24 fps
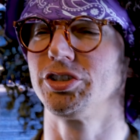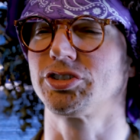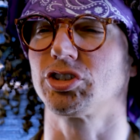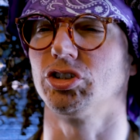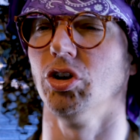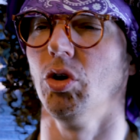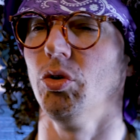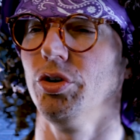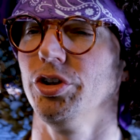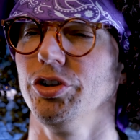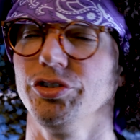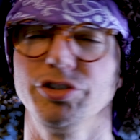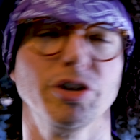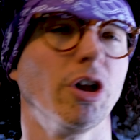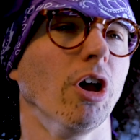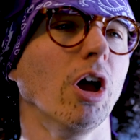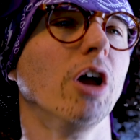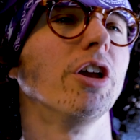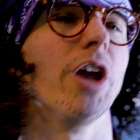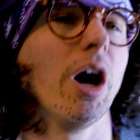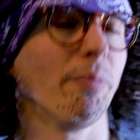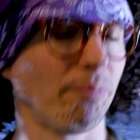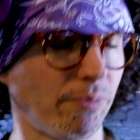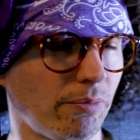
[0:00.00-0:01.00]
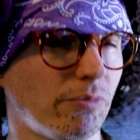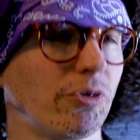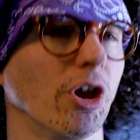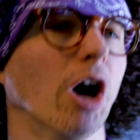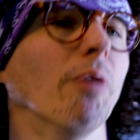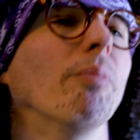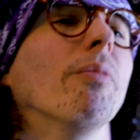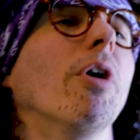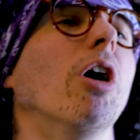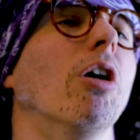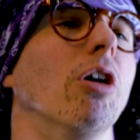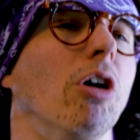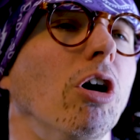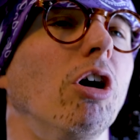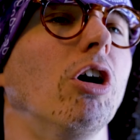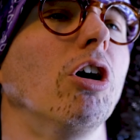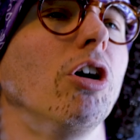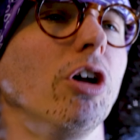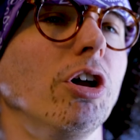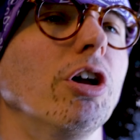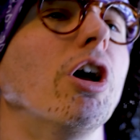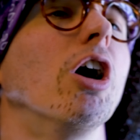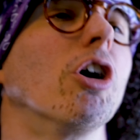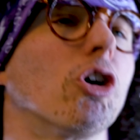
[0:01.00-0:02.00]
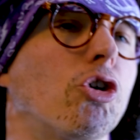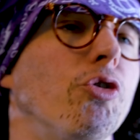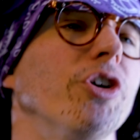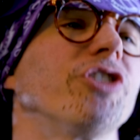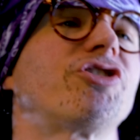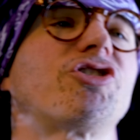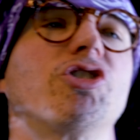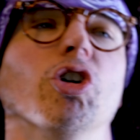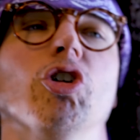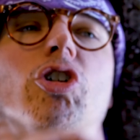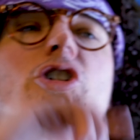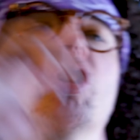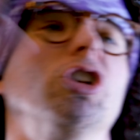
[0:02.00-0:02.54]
so easy. Yep, yep. Crystal